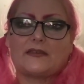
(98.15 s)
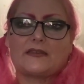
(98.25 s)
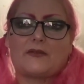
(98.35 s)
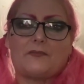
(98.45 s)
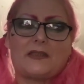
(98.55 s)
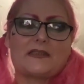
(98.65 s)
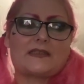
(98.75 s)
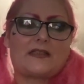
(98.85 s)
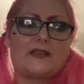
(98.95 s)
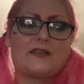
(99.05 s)
don't mean to
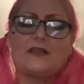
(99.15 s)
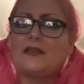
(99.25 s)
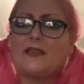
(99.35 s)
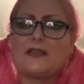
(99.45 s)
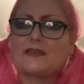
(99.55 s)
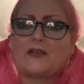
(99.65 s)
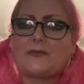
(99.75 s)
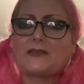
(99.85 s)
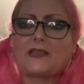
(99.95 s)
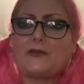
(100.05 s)
say it's time
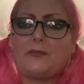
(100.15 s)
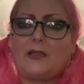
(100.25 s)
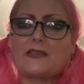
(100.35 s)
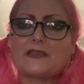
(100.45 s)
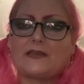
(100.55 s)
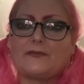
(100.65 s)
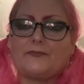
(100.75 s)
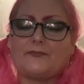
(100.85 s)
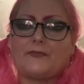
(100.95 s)
to say goodbye to them.